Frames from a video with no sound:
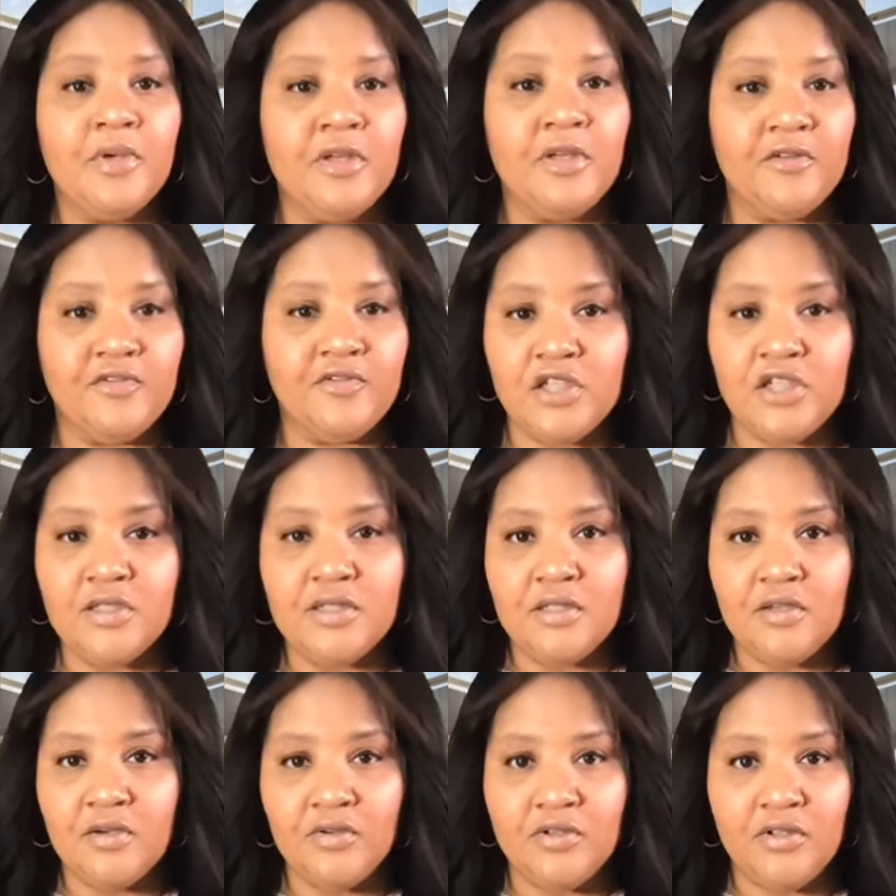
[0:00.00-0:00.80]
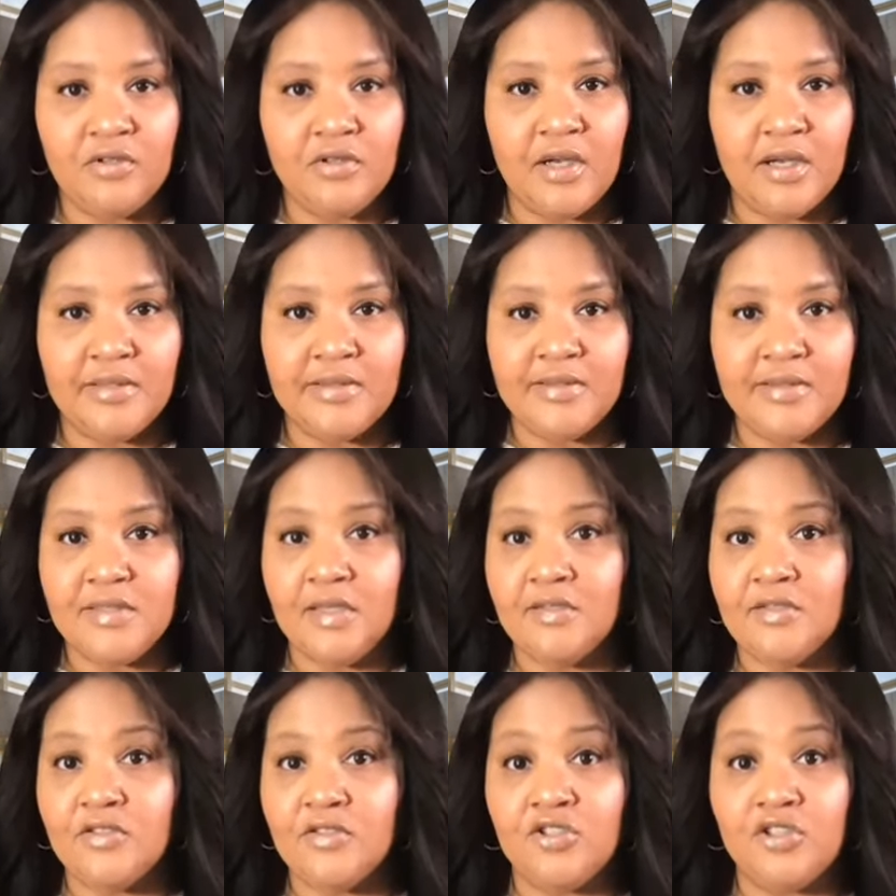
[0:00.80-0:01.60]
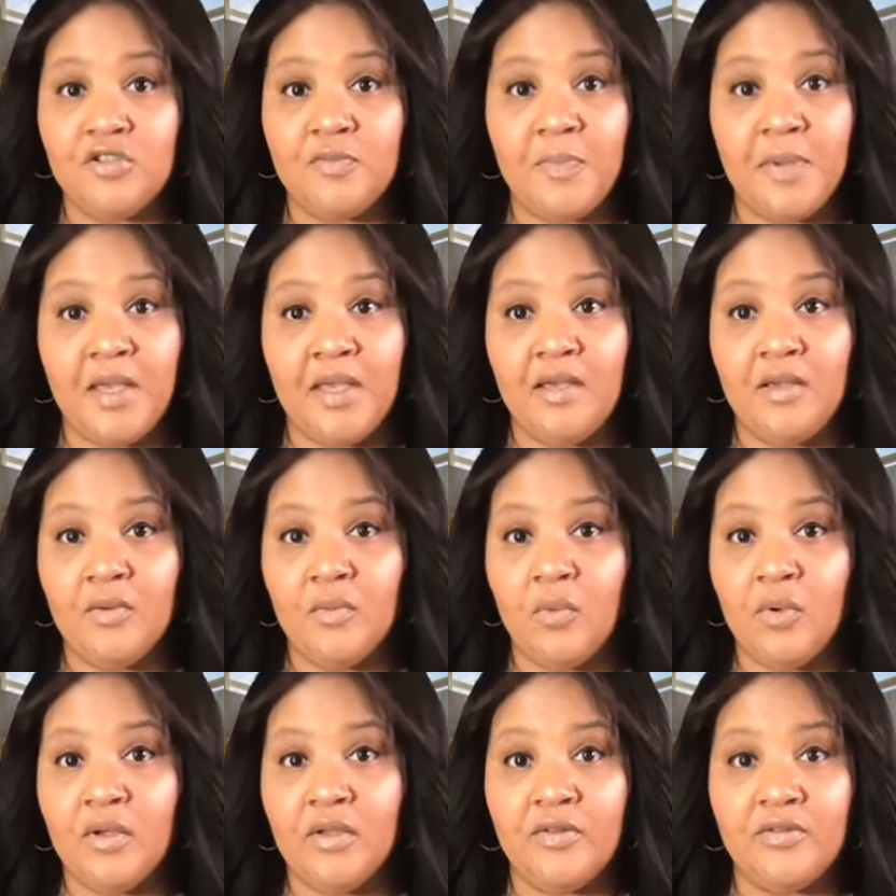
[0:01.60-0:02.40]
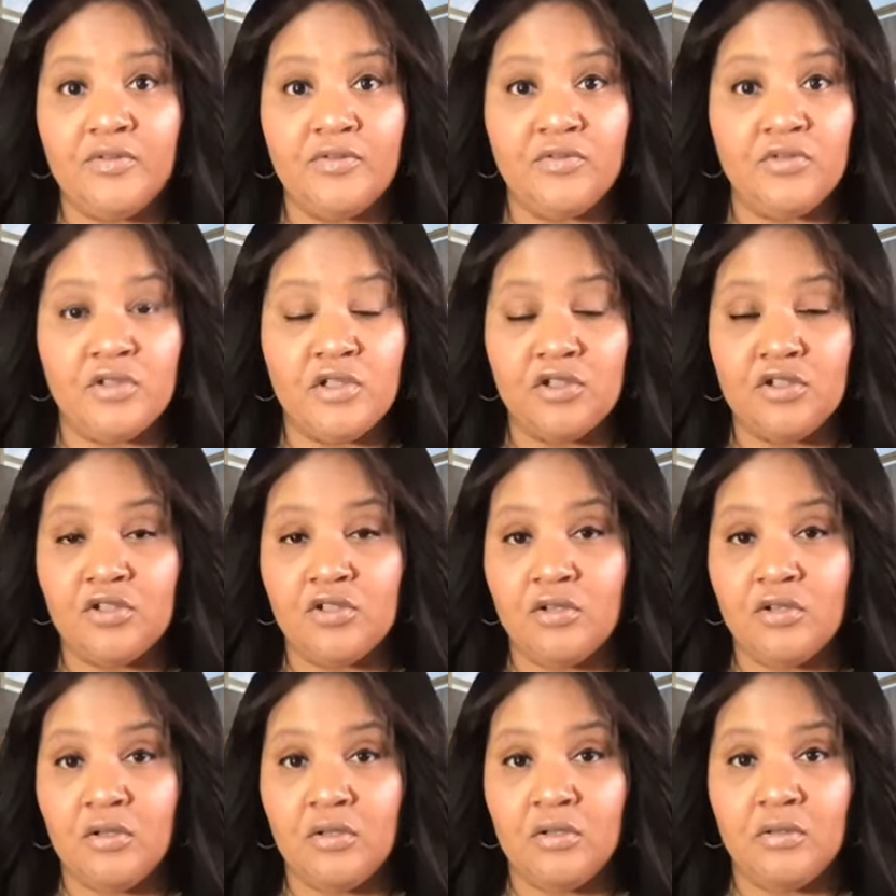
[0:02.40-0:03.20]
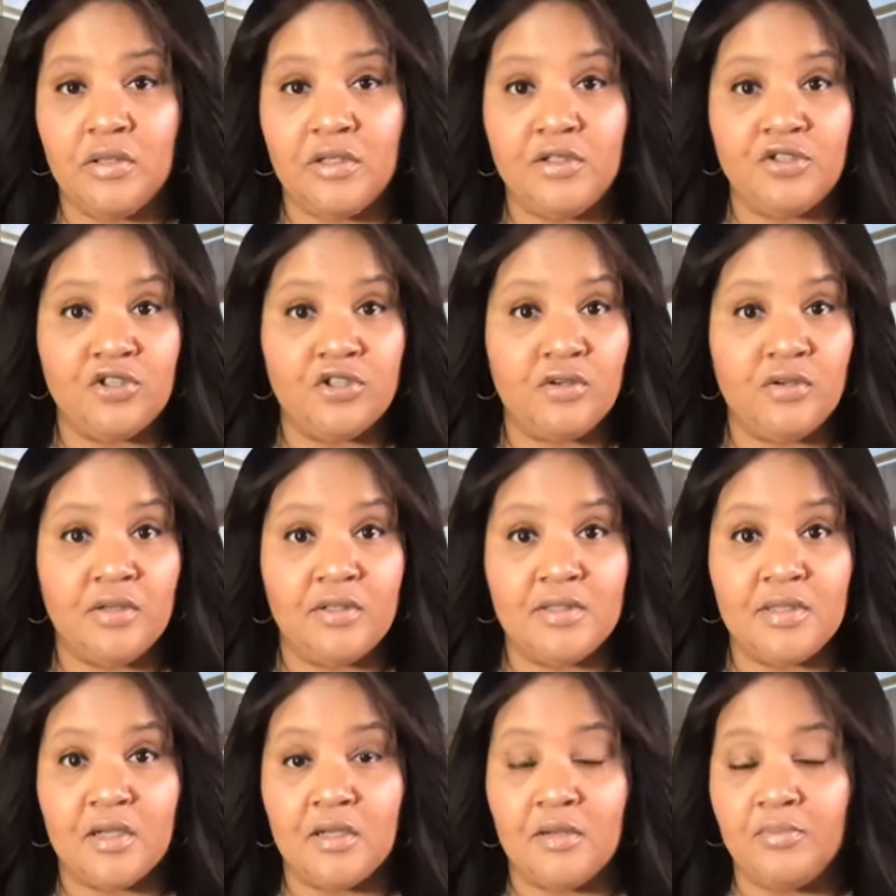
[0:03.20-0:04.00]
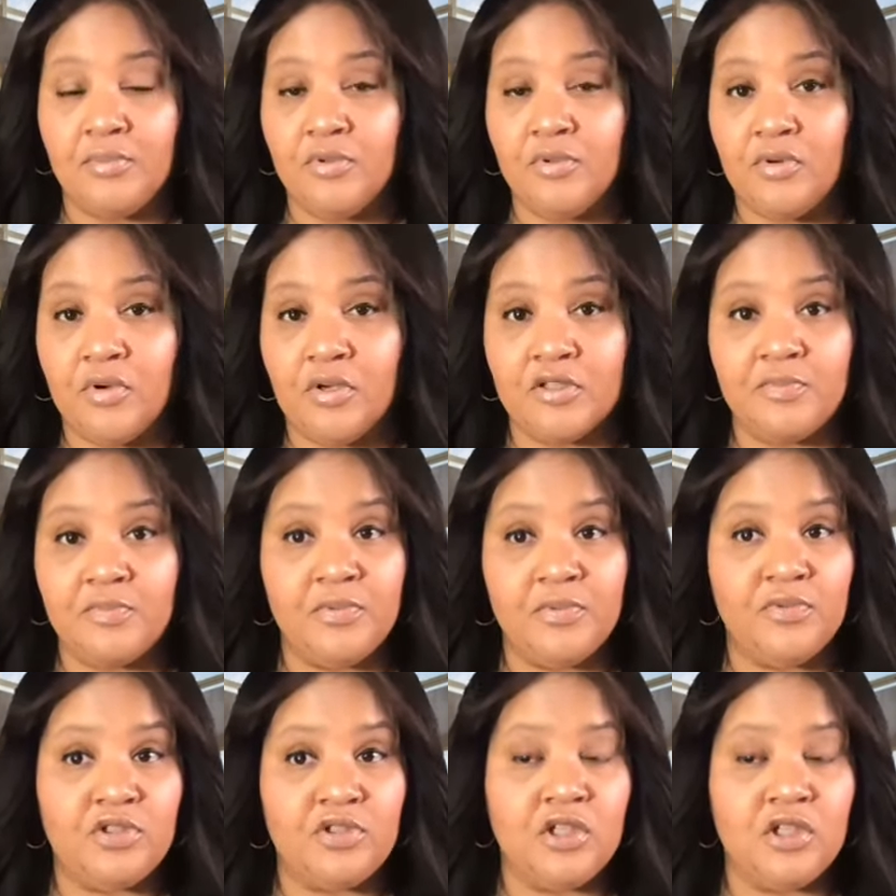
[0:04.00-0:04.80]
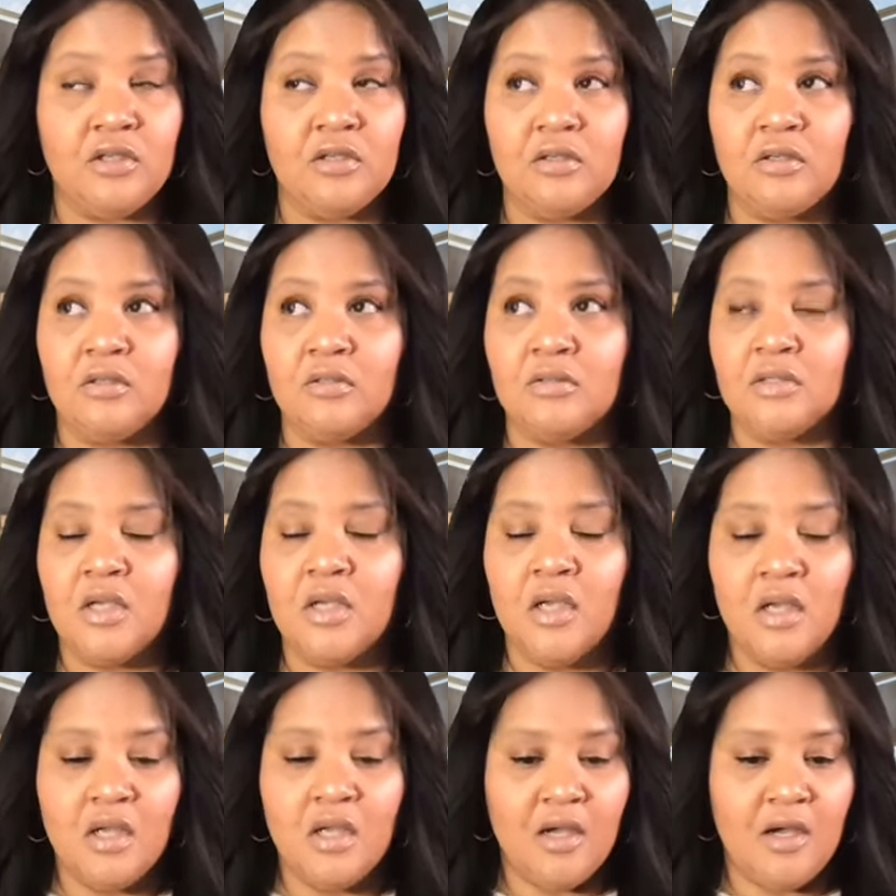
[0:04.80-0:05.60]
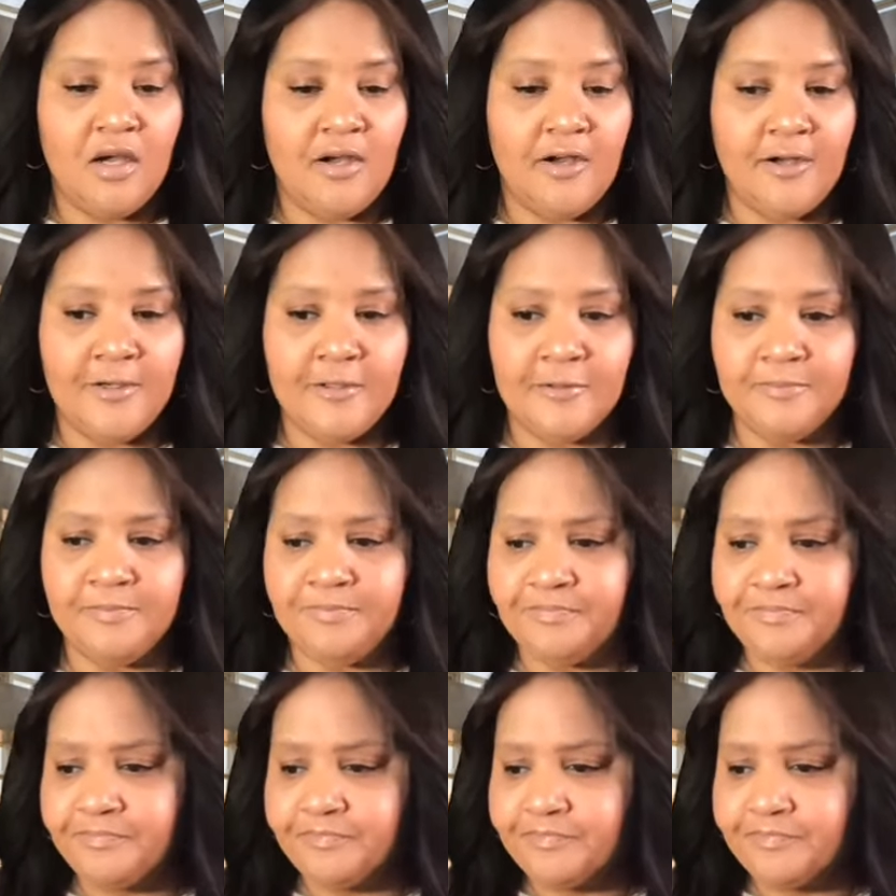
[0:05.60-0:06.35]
But if she's here in the United States and she's paying with traditional insurance like a Blue Cross Blue Shield, um,